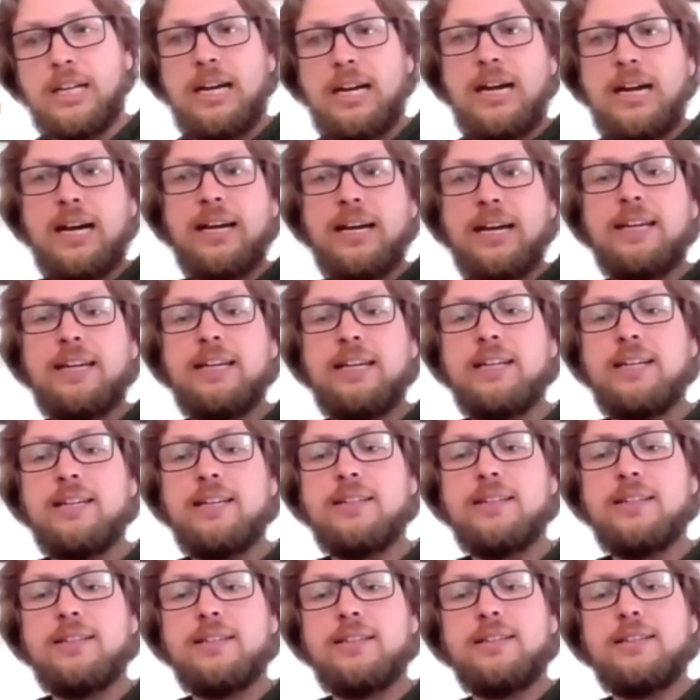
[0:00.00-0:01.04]
I
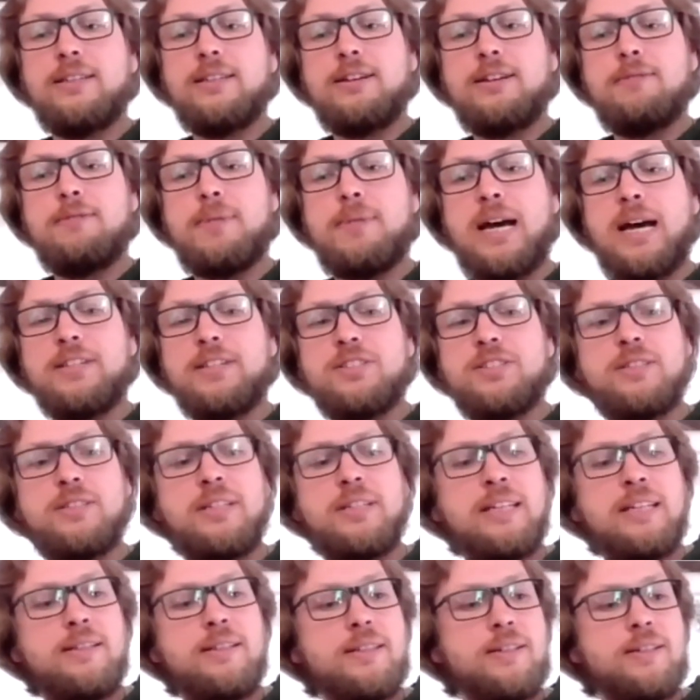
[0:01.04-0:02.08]
imagine
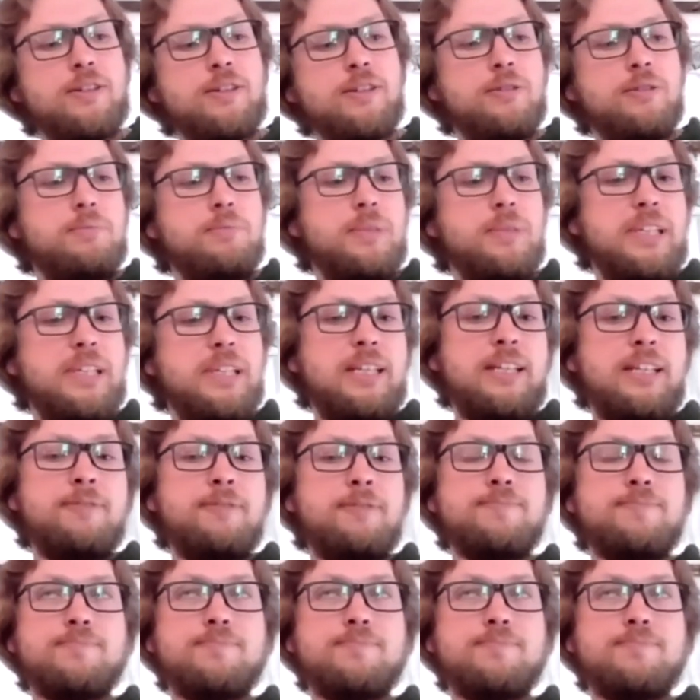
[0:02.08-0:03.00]
that there could be